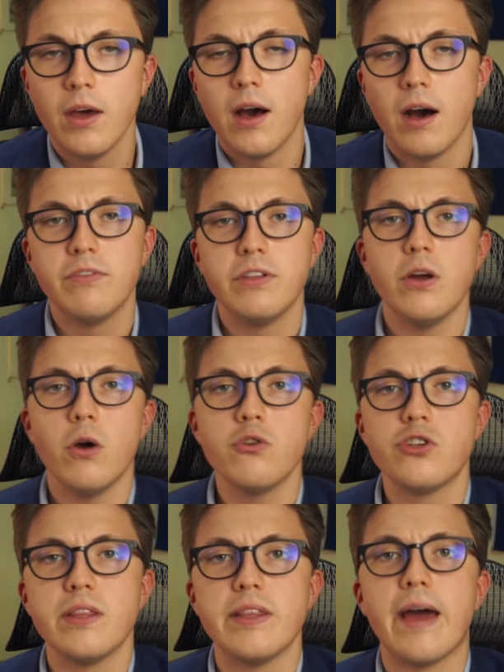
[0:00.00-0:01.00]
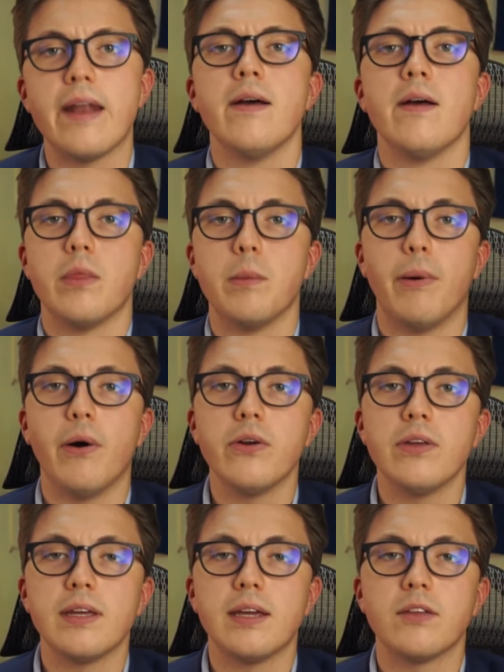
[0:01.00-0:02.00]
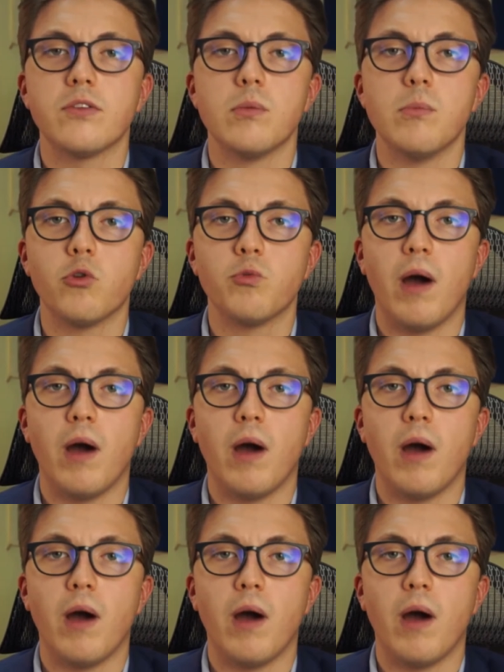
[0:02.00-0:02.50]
of the notion that the party that gets the most